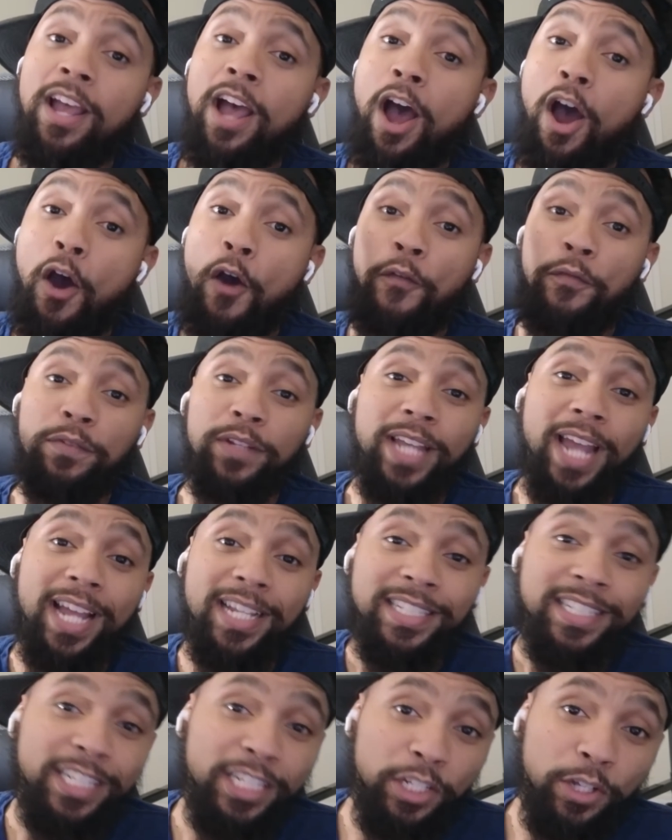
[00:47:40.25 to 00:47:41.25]
Hopefully I
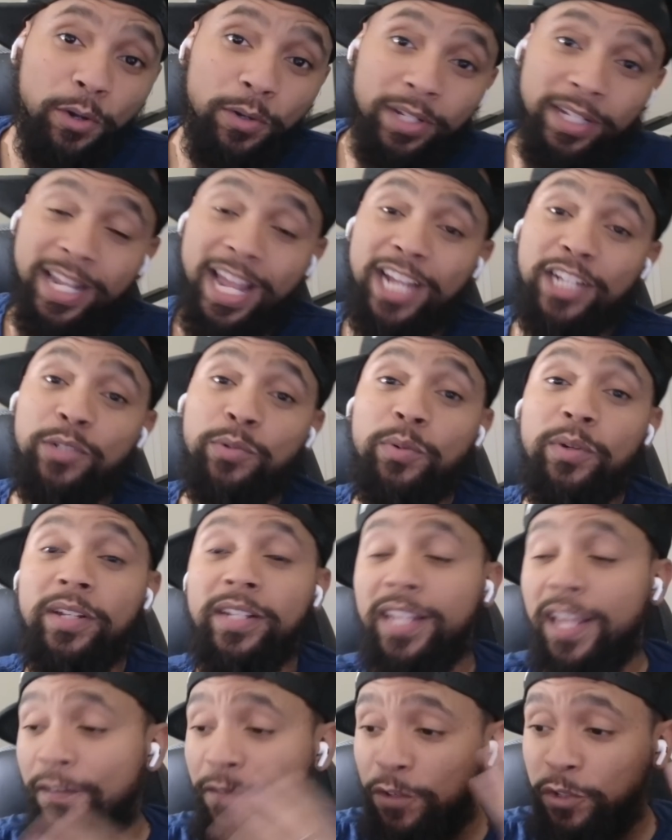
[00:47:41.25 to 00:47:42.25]
see you on the next one.
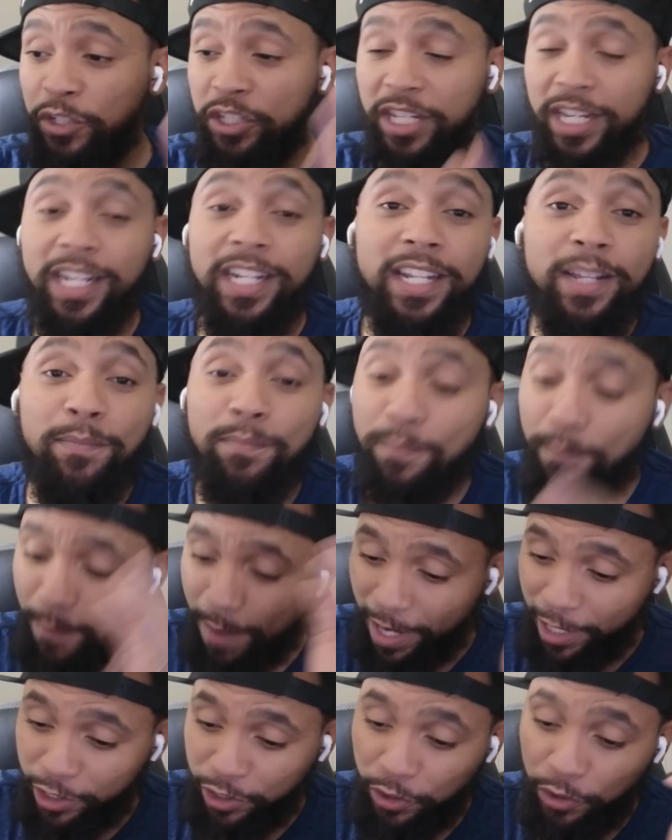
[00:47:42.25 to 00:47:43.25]
If you've seen them,
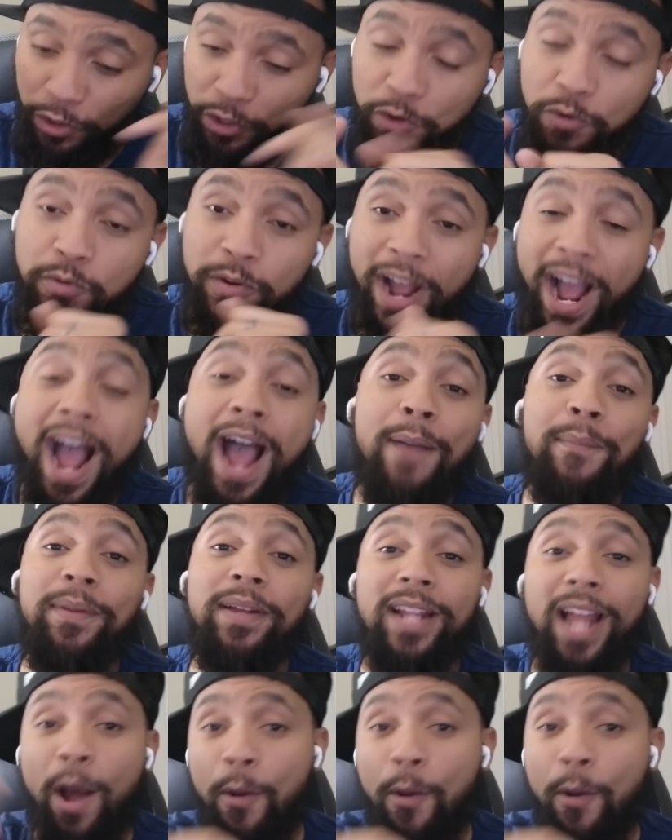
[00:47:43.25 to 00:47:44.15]
make sure you comment.